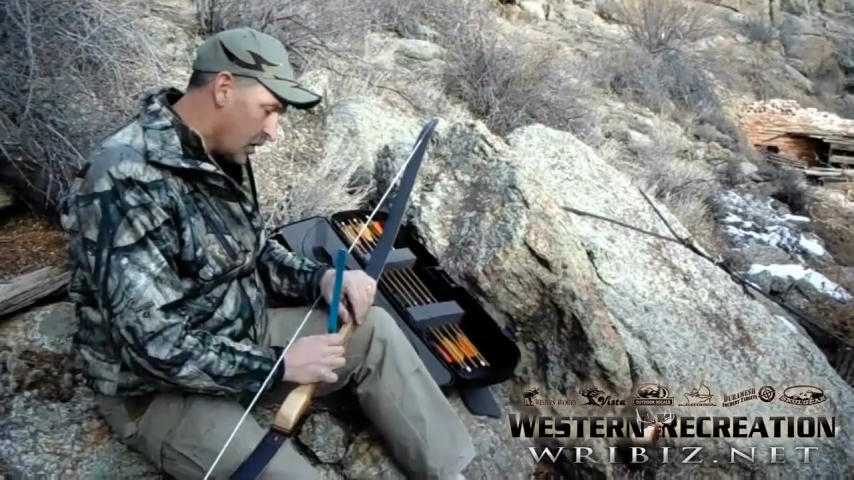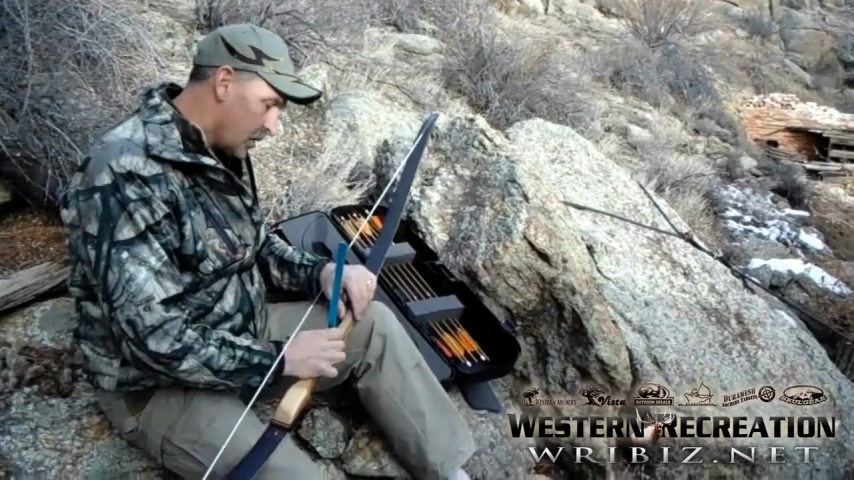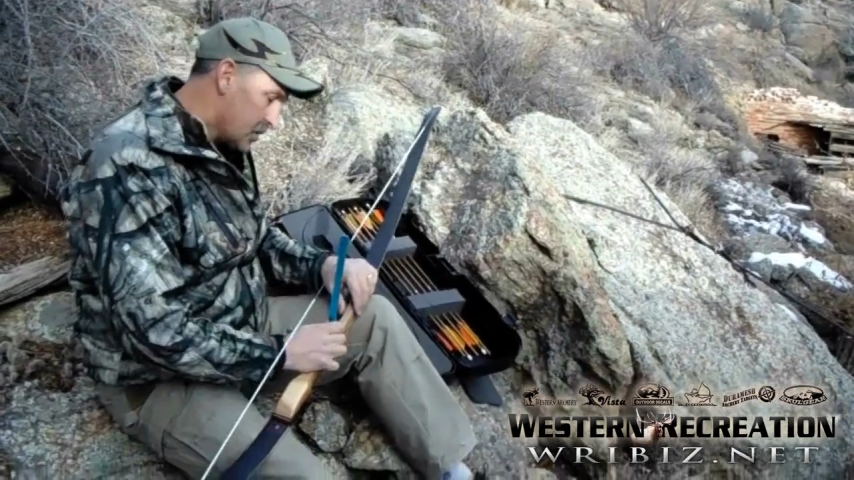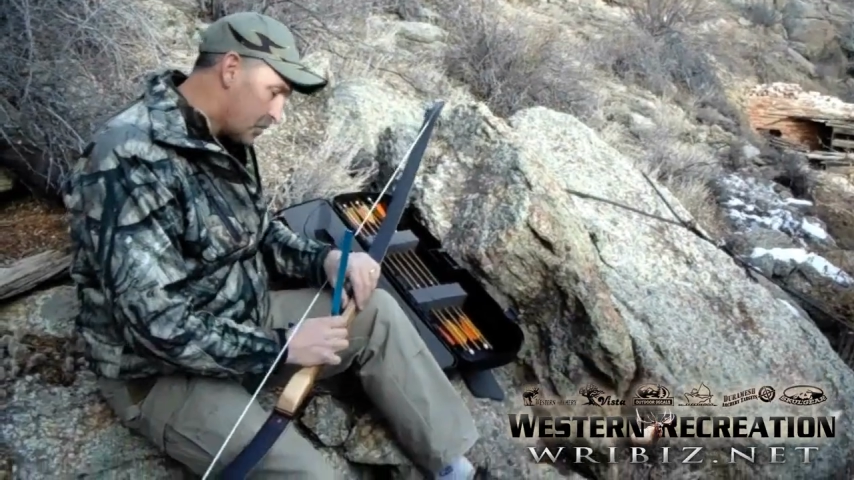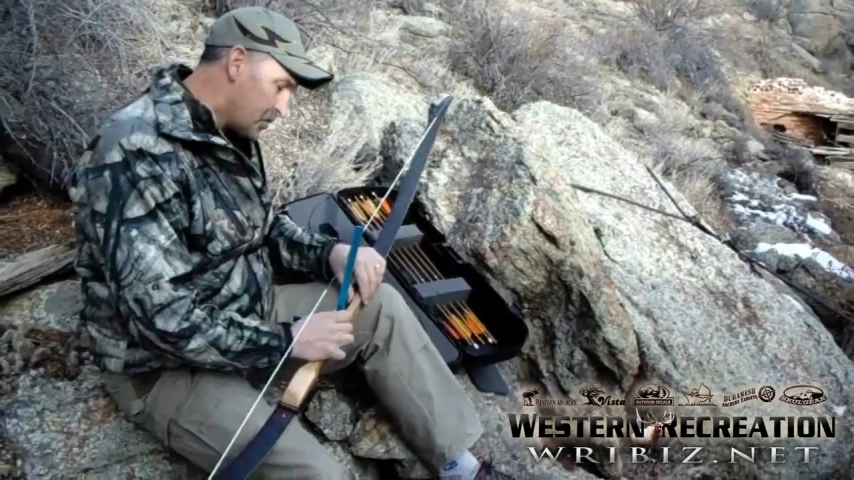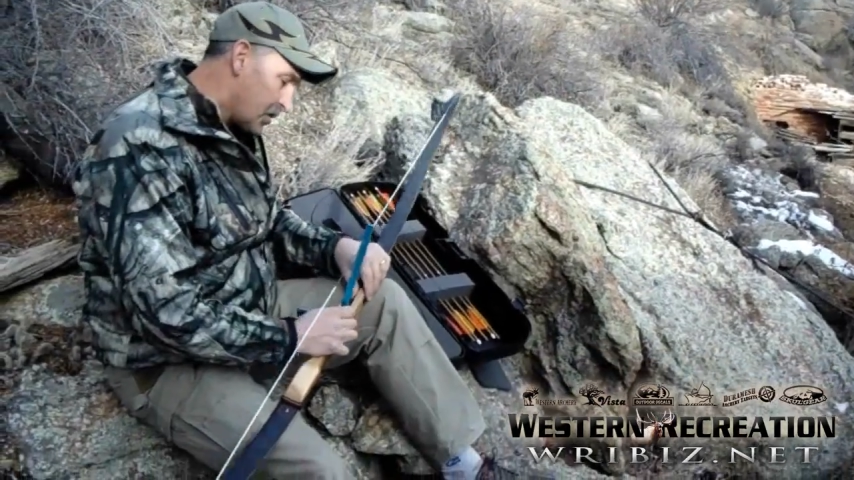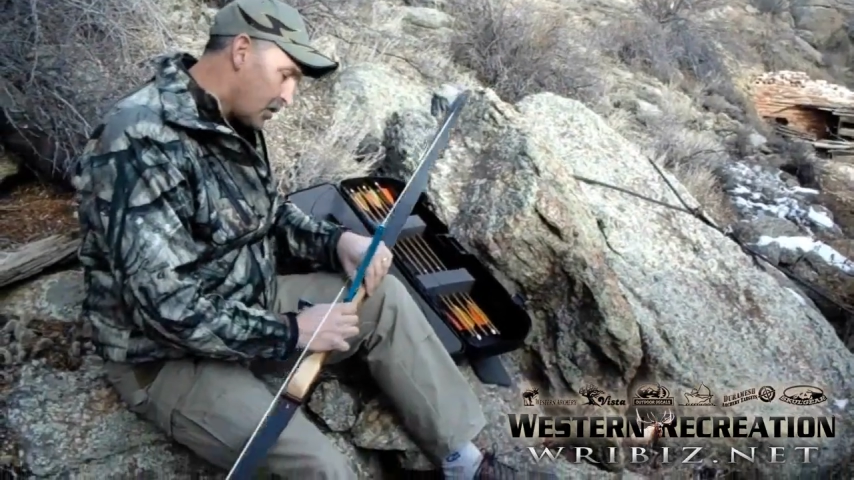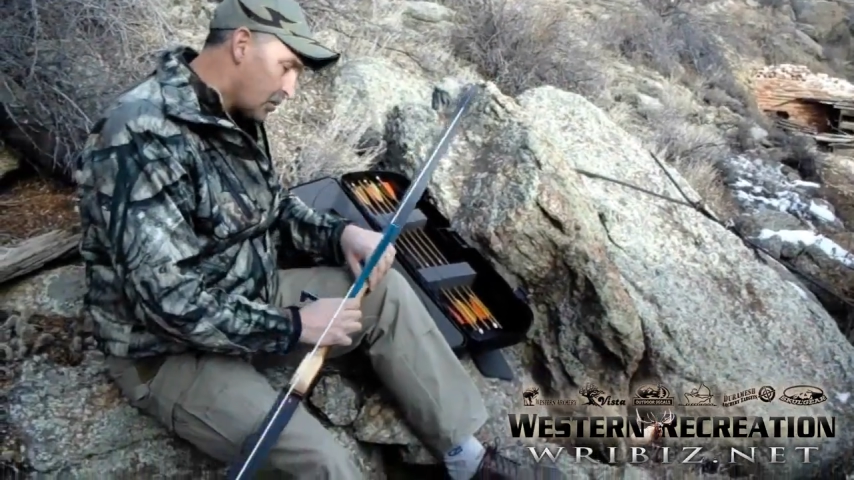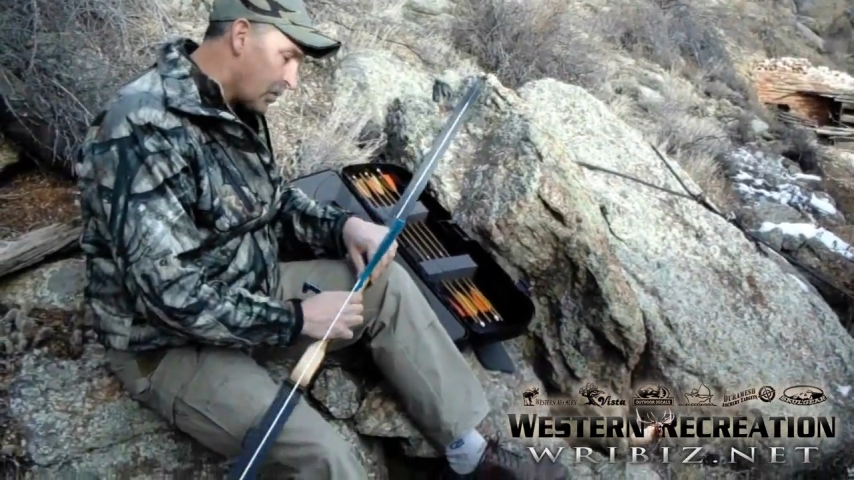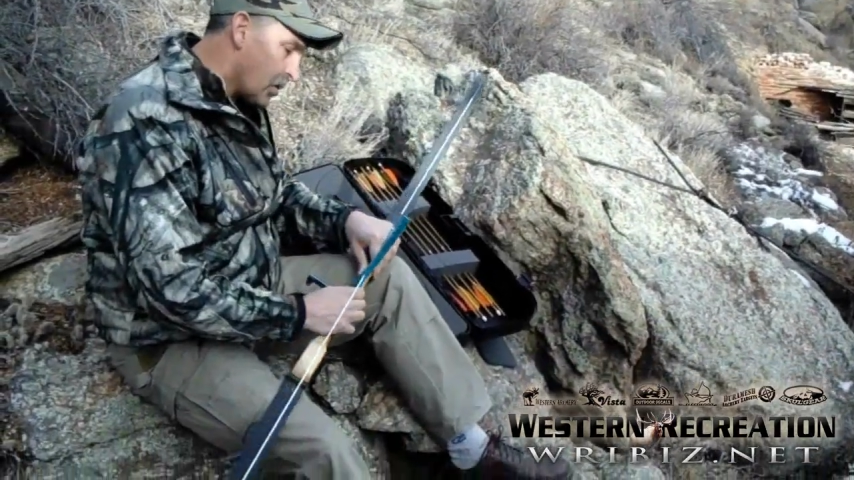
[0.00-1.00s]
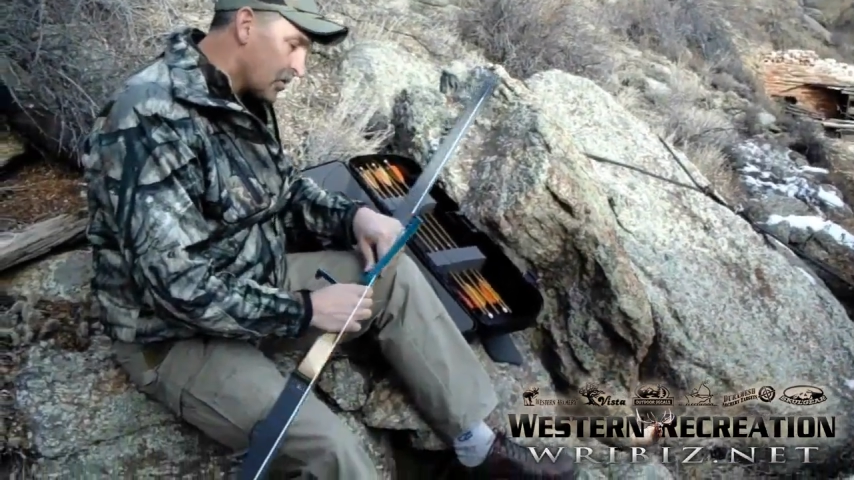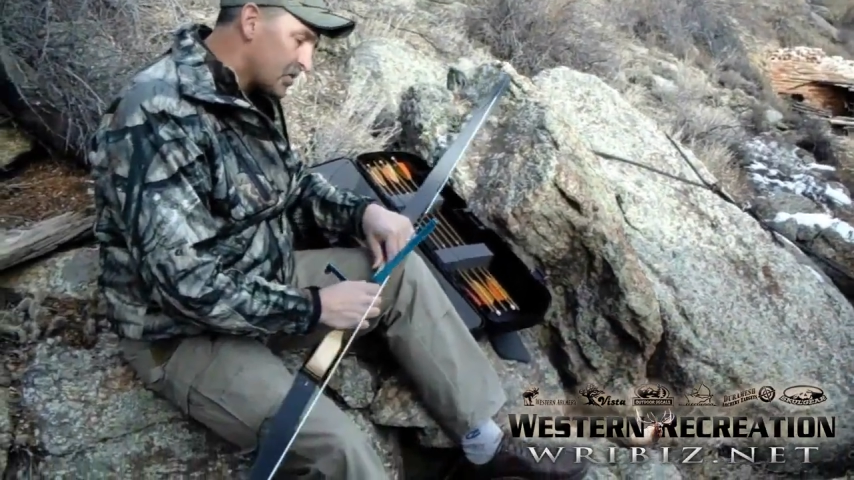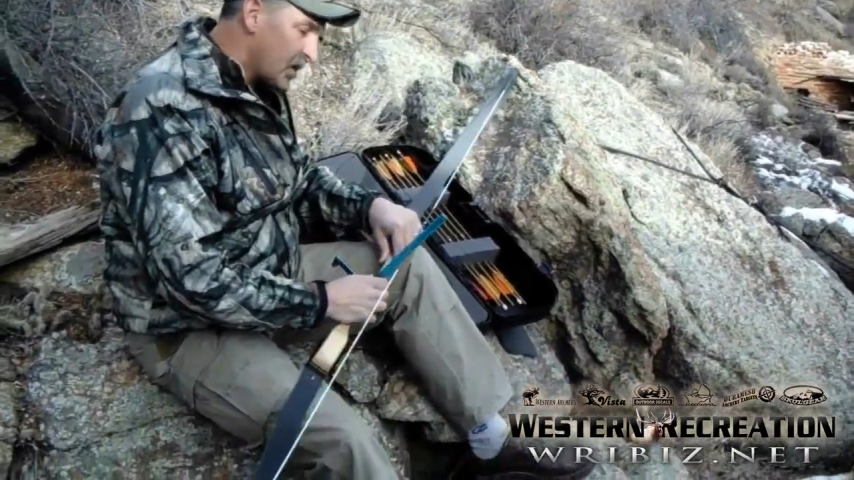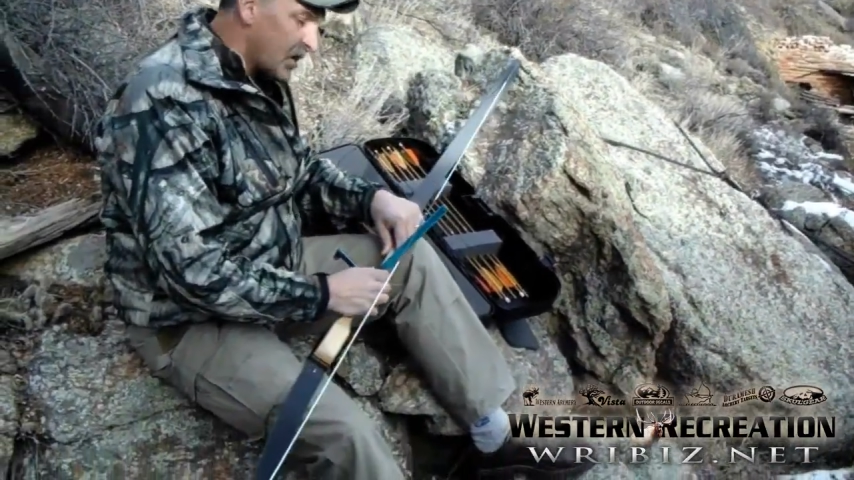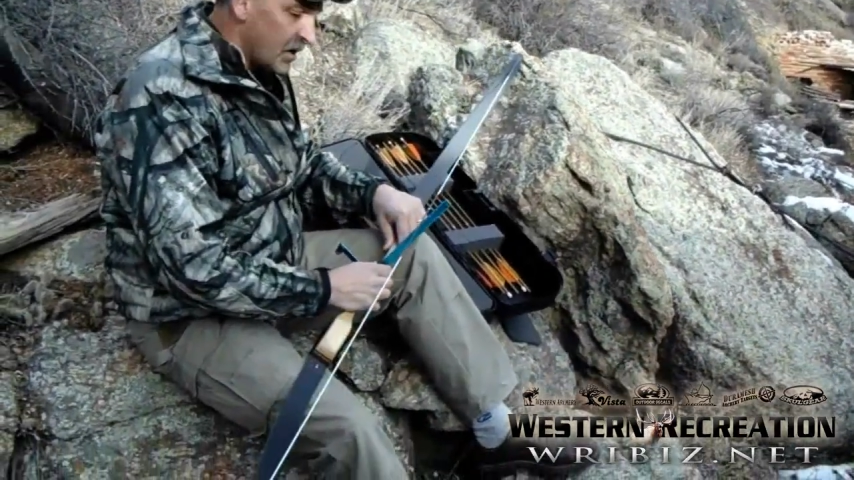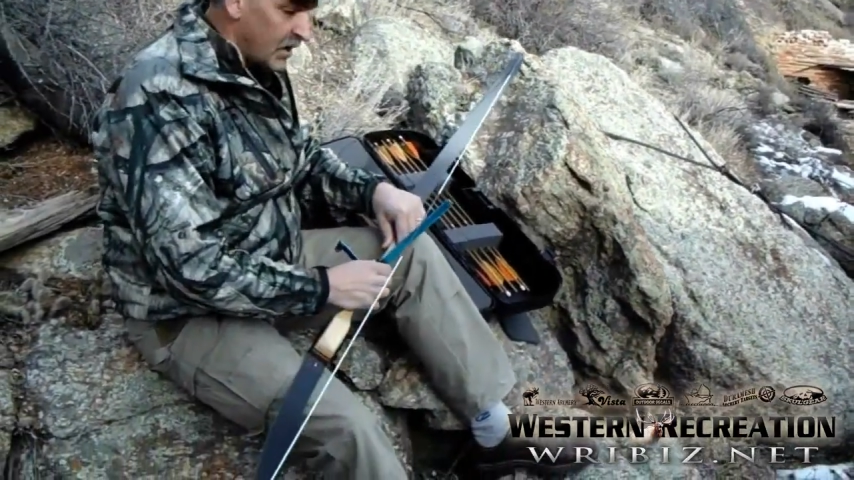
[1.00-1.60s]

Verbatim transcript: This particular bow is set